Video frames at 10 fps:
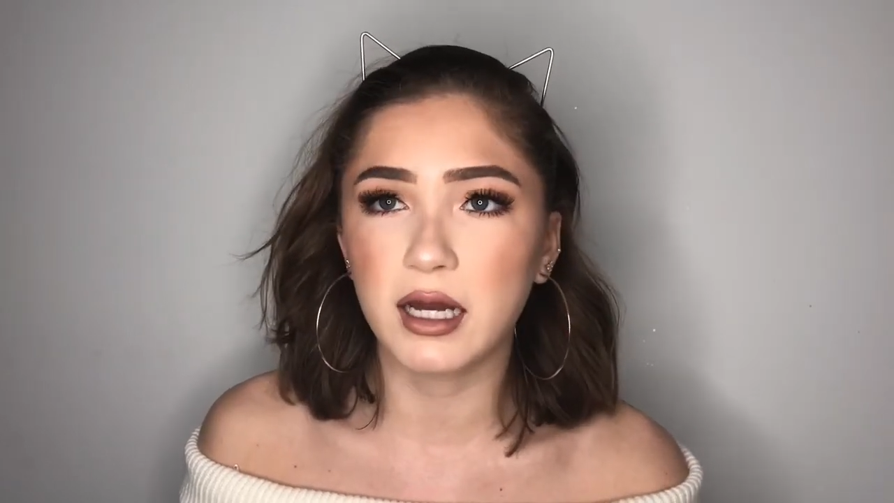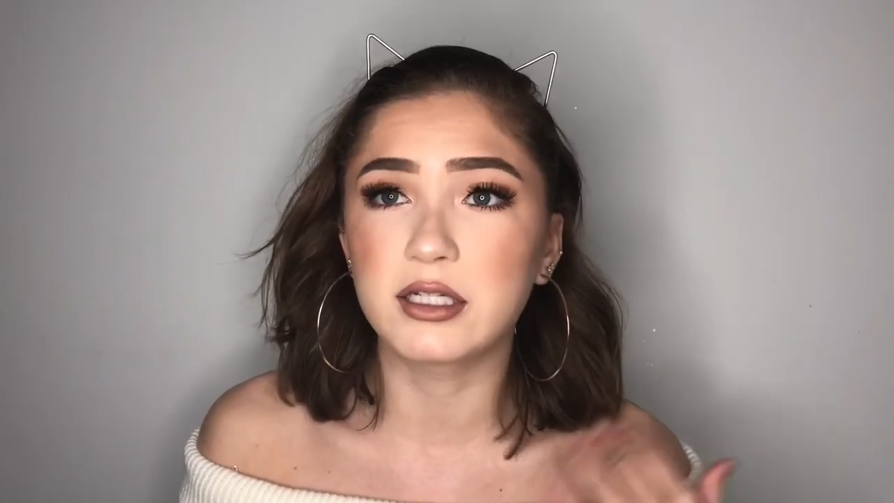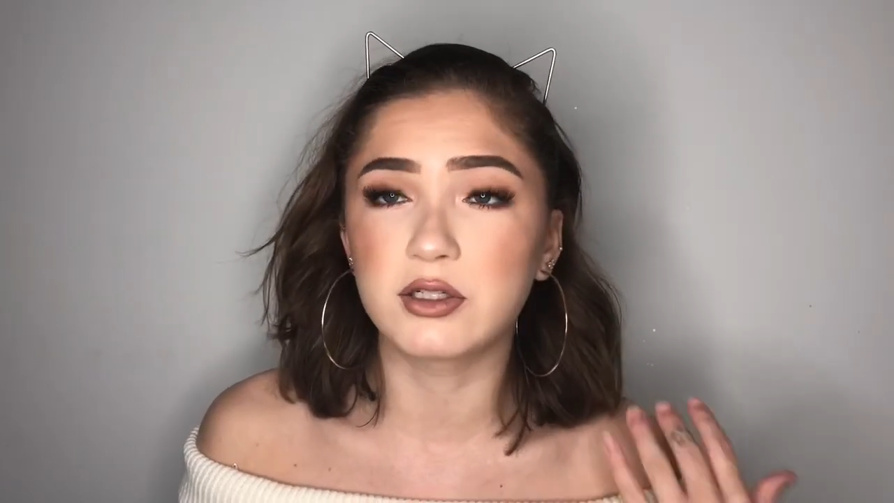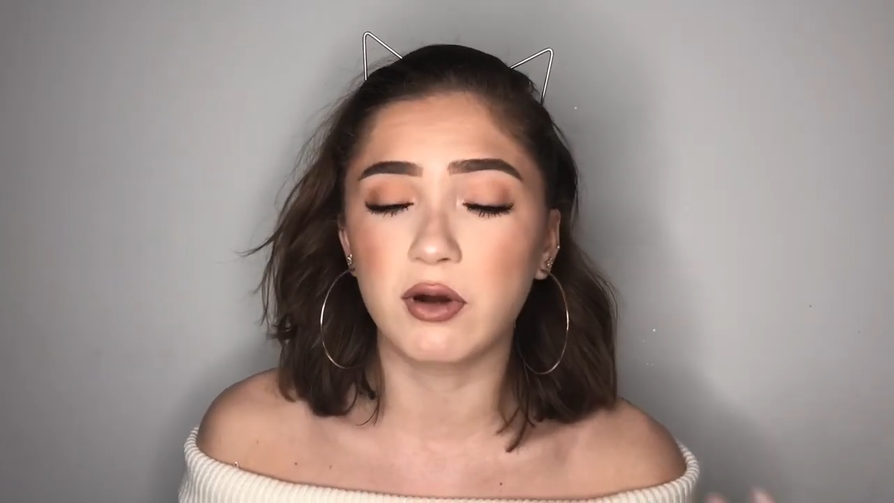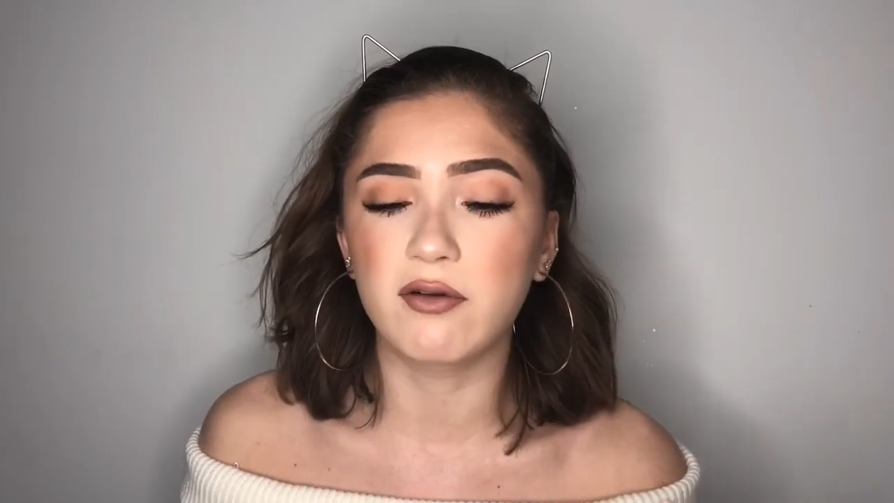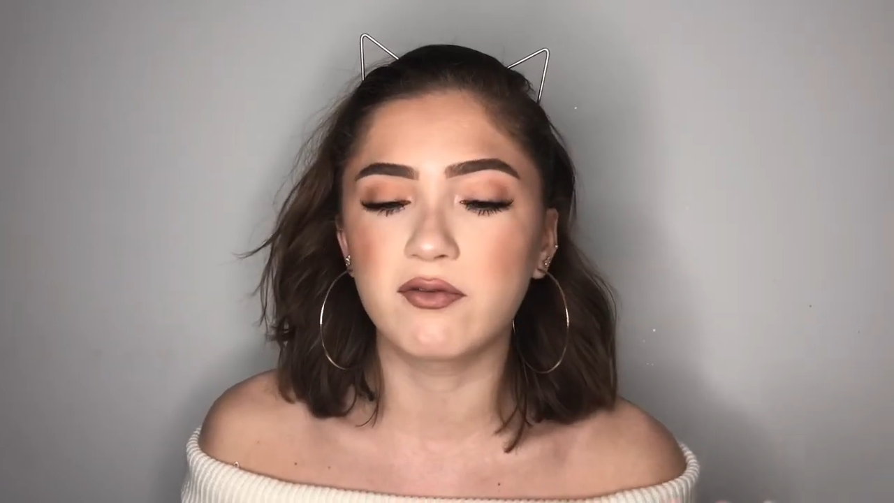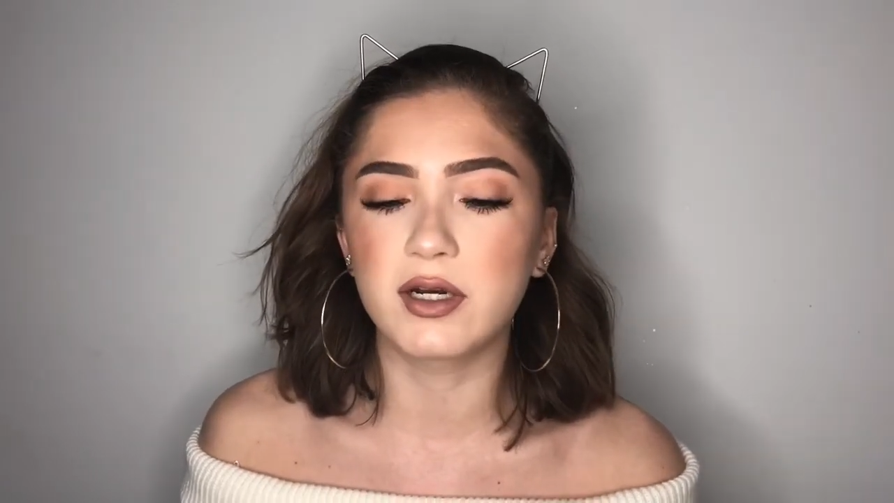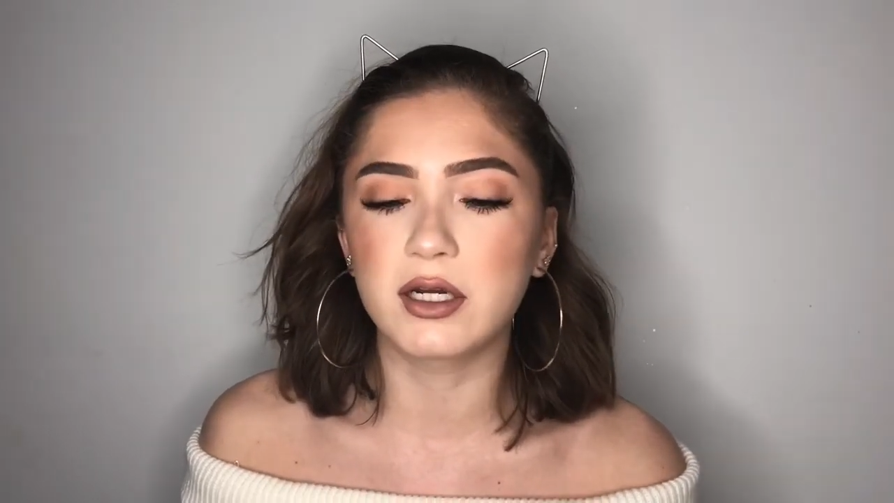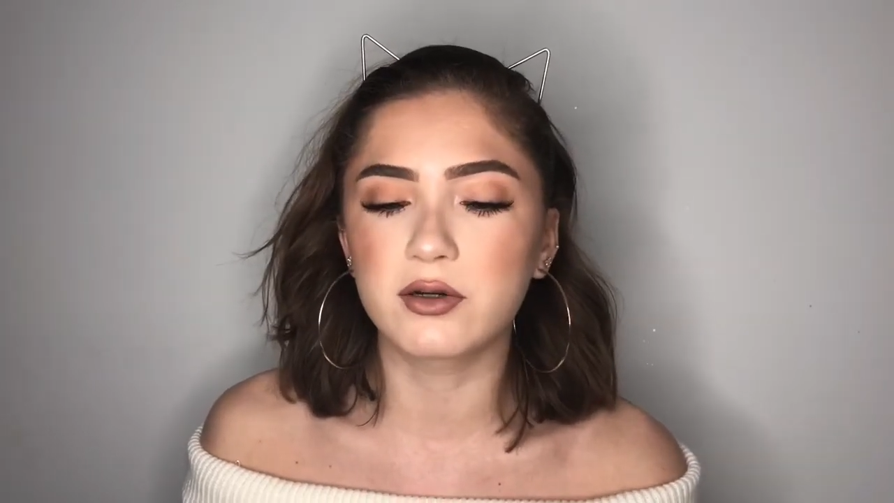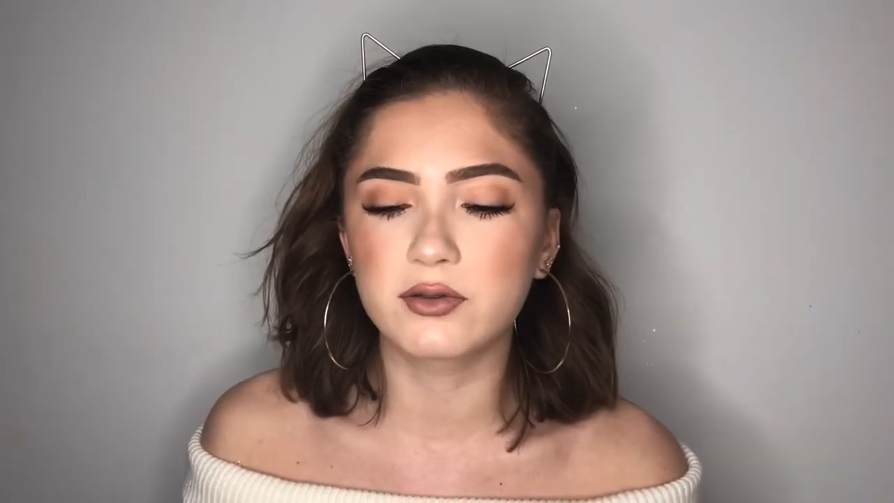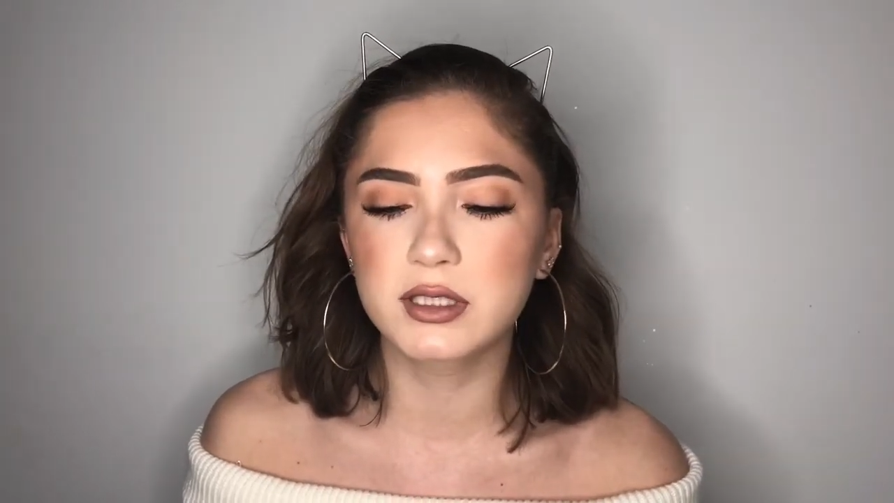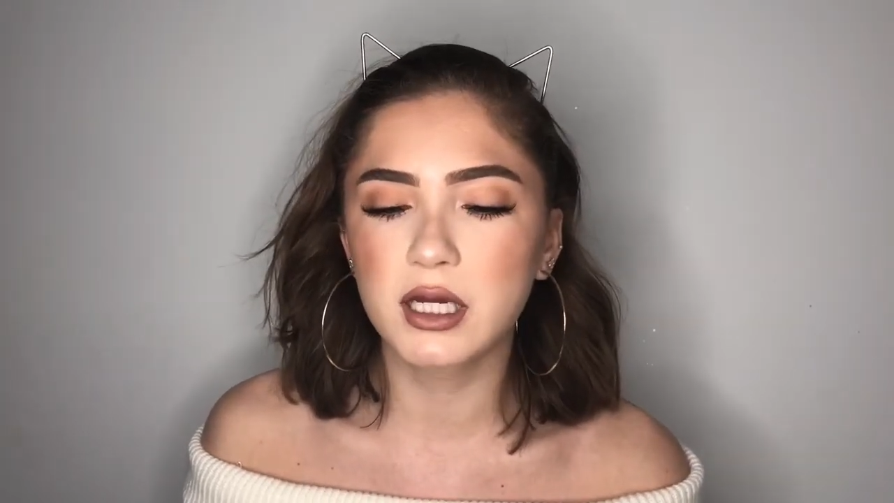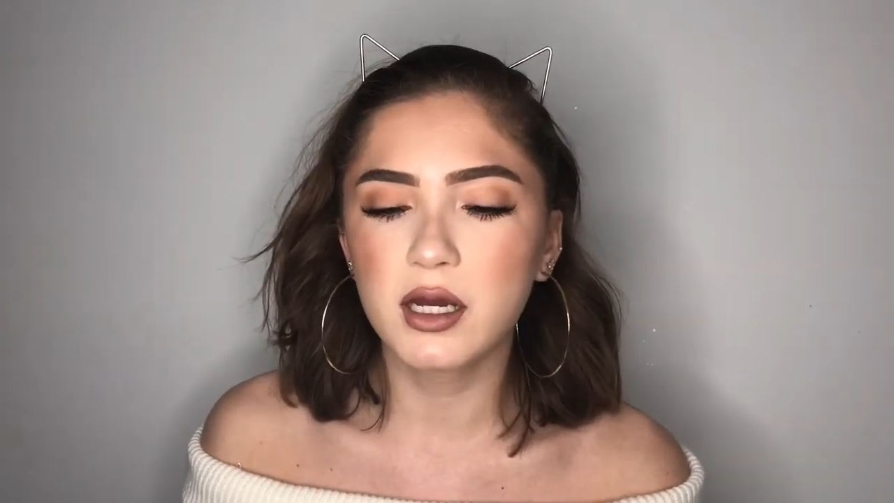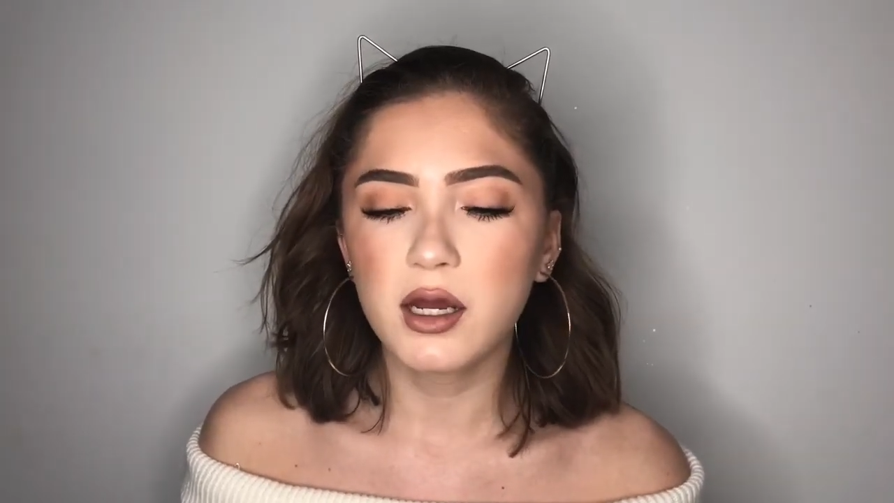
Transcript: I do have videos